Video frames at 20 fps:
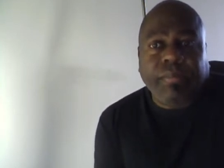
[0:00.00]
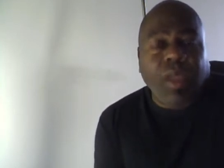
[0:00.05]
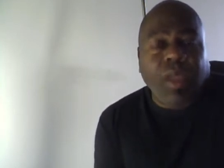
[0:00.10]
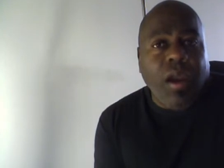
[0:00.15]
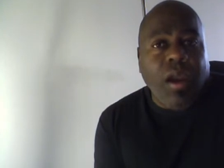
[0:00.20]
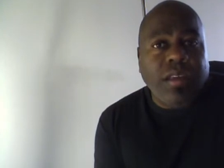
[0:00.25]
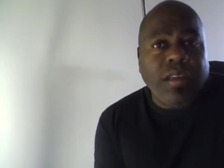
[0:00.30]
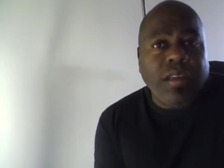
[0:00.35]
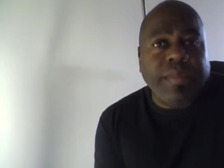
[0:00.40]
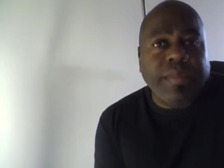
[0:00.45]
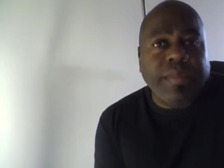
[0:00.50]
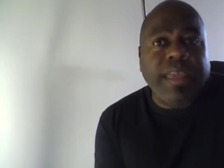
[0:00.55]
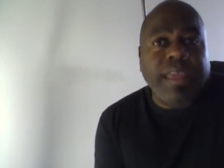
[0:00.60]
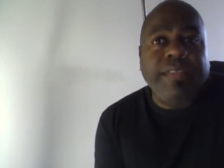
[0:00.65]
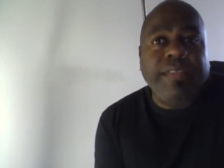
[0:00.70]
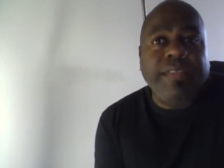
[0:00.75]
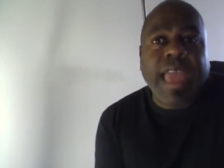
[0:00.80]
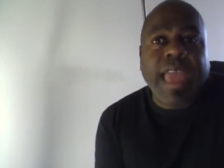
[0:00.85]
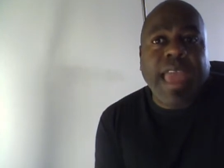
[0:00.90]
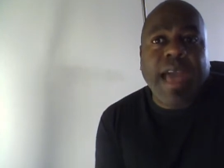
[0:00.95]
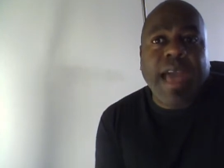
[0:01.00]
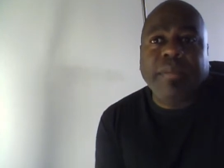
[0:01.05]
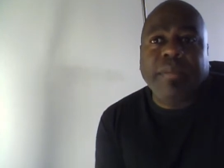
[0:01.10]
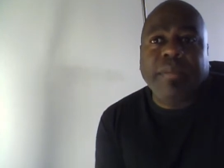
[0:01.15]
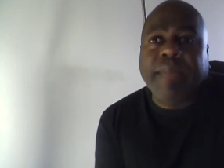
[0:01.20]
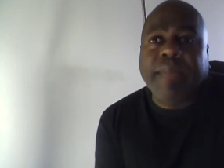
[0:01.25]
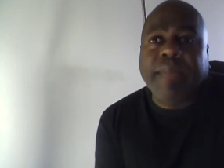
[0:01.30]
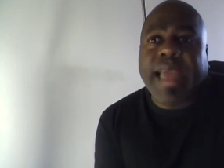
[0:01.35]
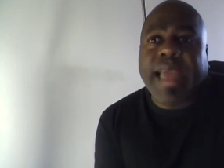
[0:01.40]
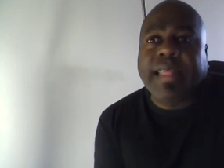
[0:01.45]
Hard to believe now,
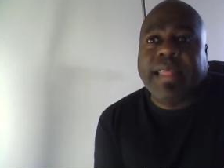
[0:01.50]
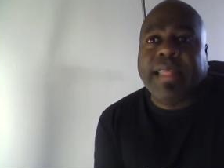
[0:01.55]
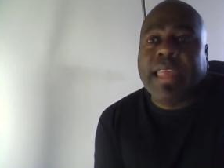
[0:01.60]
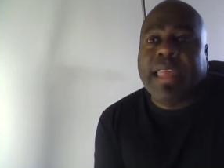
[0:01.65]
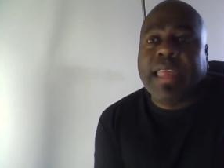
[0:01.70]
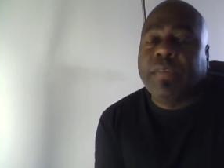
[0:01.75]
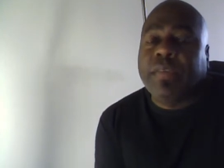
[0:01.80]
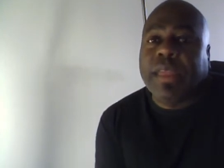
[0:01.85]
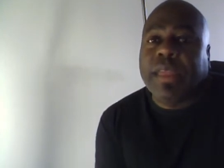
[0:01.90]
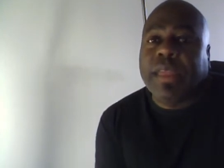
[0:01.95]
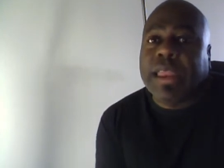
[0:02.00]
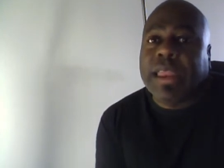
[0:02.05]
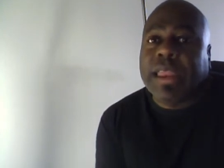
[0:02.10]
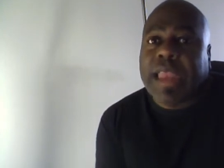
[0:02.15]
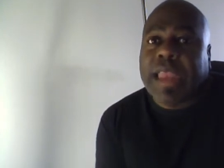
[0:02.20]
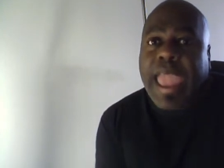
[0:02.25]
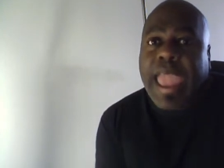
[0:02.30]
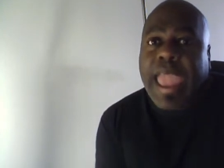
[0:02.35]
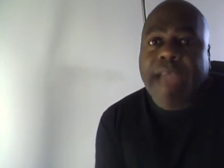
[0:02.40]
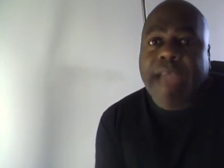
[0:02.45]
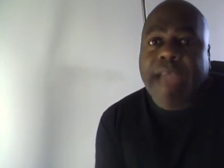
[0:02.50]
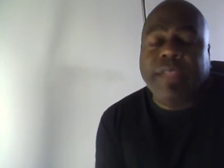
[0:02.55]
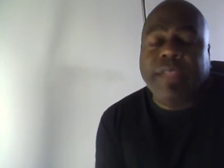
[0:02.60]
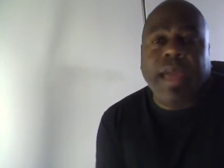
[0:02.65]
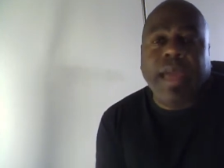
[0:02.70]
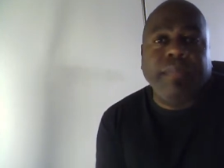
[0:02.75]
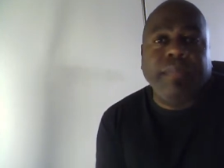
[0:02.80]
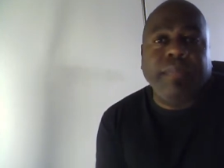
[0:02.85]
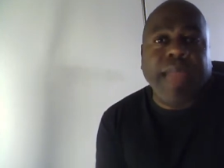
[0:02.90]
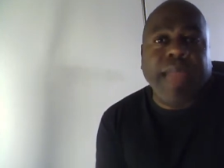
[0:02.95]
but back then you really didn't have a
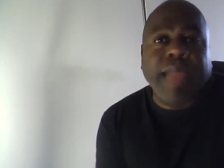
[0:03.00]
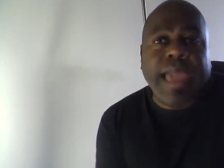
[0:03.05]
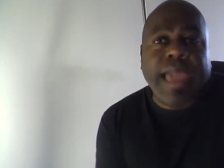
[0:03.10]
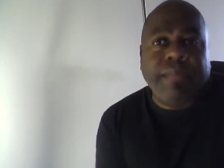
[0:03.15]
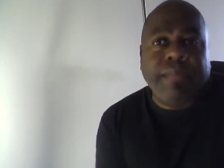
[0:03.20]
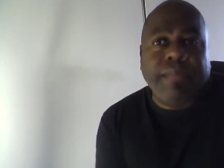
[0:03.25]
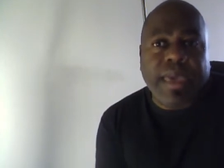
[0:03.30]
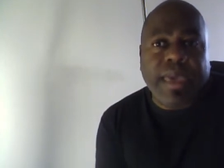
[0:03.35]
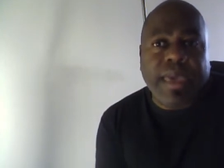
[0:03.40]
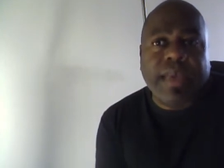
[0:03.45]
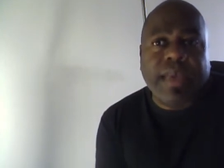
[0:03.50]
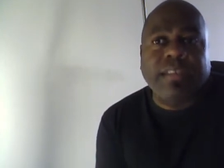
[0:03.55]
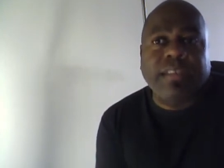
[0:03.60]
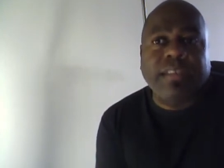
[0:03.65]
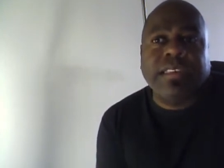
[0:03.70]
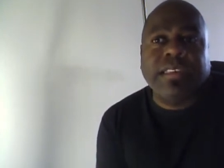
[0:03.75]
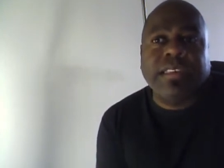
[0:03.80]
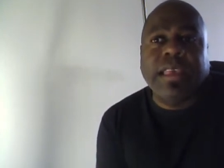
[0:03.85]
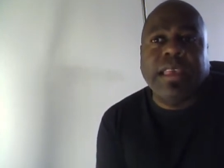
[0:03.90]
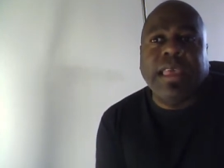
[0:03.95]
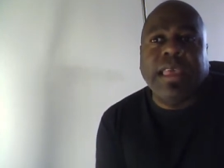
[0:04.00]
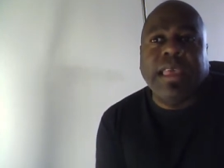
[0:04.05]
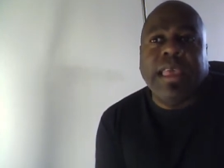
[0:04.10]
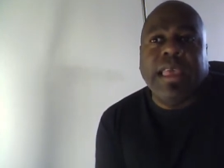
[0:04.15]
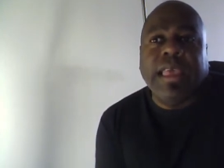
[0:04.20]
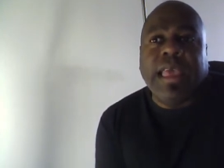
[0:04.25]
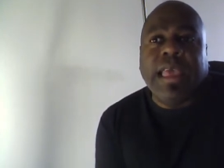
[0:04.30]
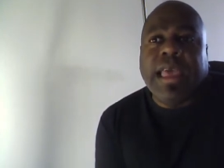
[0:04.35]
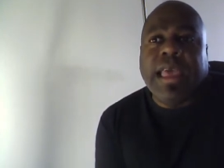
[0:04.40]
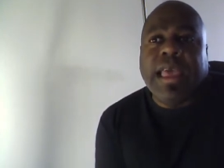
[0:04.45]
lot of black males
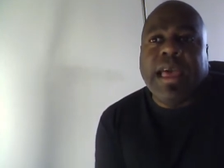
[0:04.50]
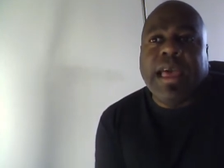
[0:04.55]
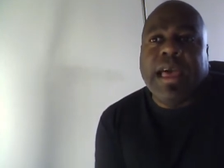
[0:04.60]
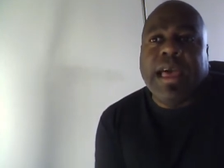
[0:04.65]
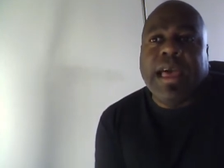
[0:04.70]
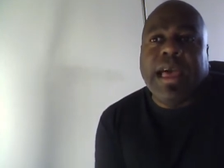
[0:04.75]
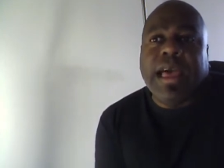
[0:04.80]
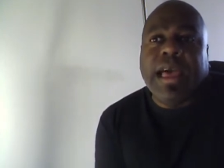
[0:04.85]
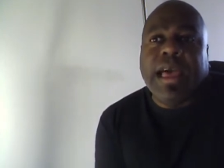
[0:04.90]
uh,